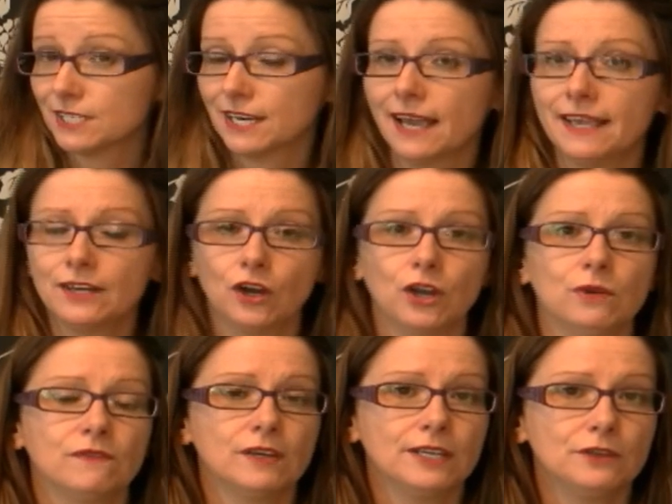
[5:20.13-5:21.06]
today, and
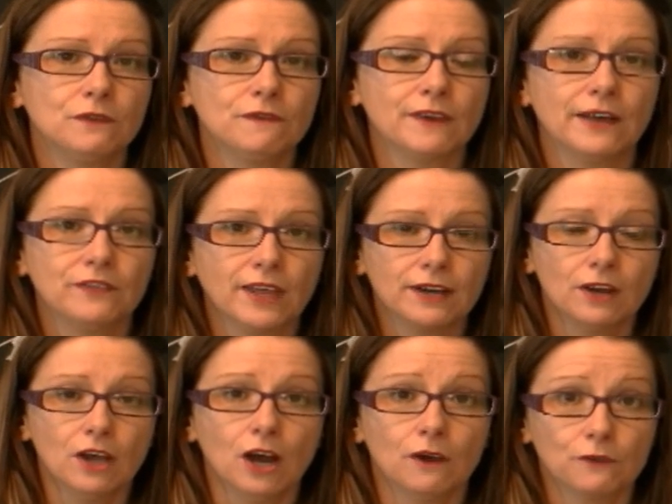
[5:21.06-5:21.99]
hopefully you found that
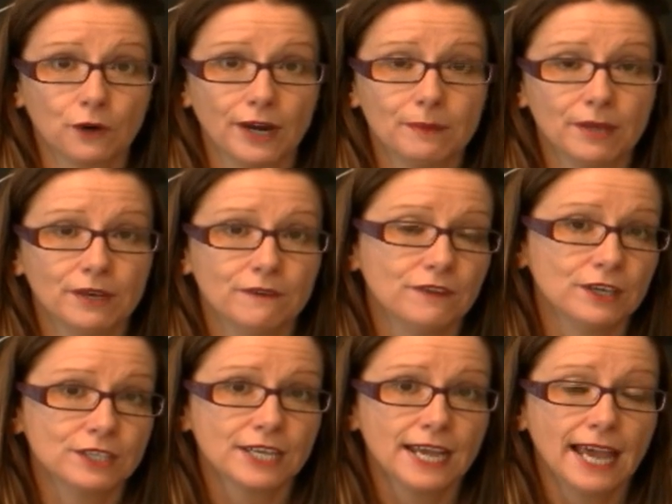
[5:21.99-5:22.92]
of great
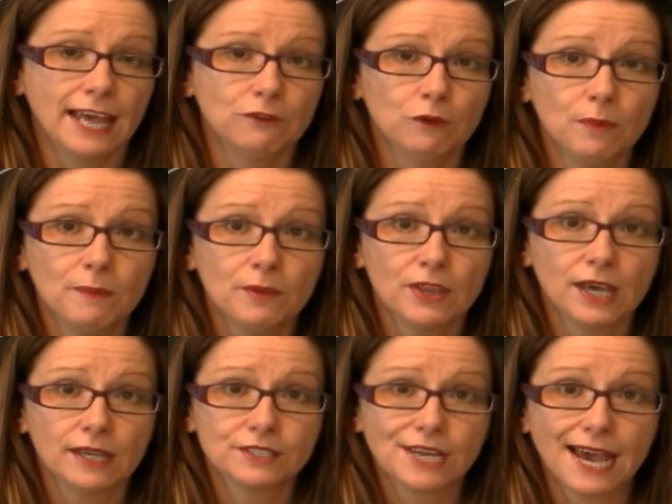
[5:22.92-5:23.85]
benefit. And remember
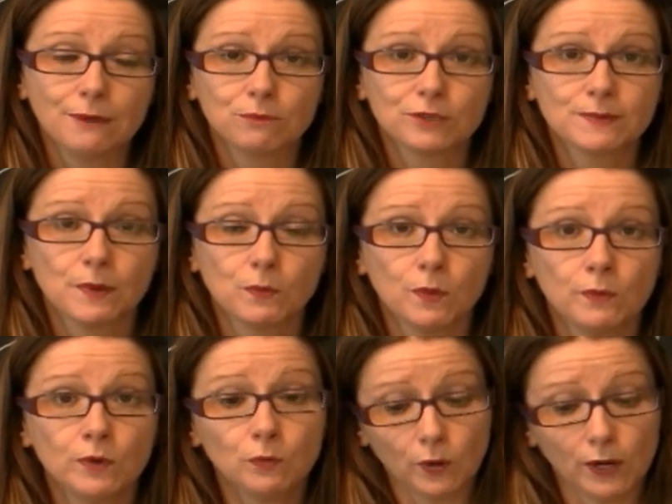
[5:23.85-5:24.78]
that at Brisbane
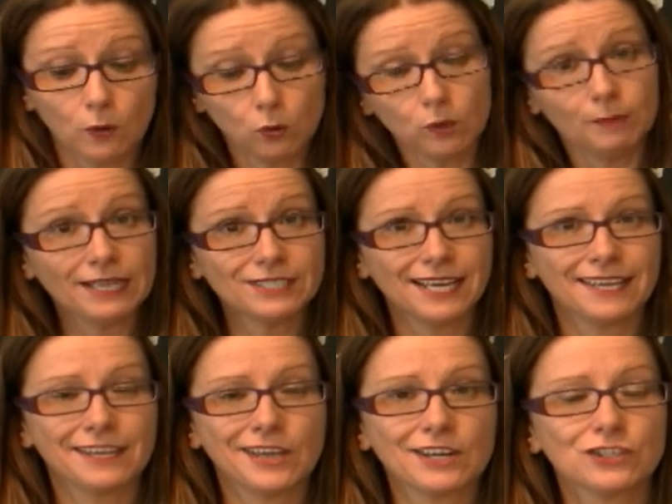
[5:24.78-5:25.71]
Woman, we're all about
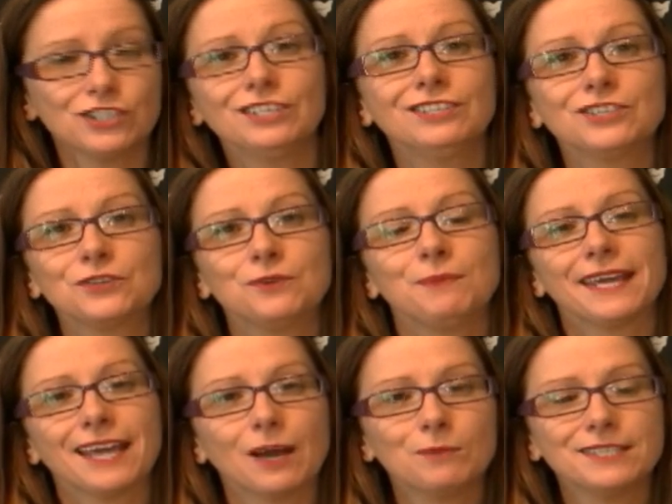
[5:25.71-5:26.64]
taking action to
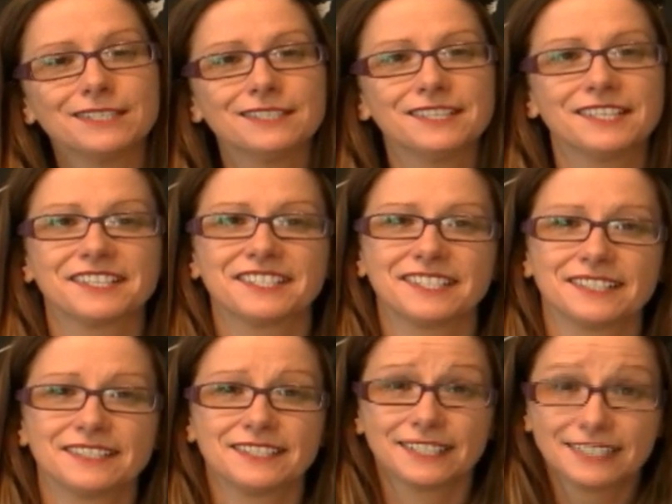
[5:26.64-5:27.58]
make our business
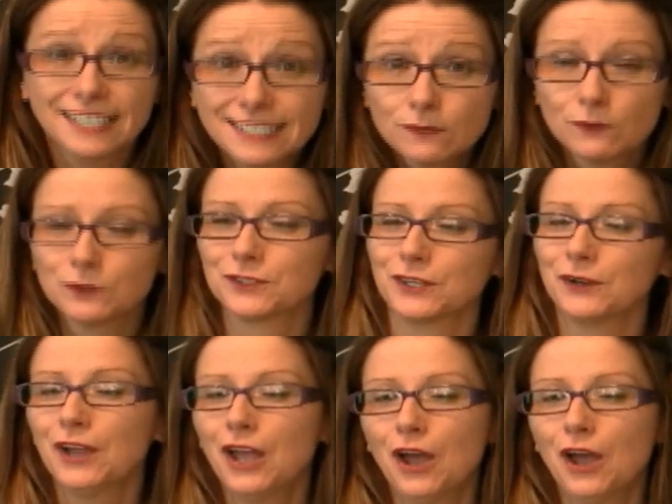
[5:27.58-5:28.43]
successful. So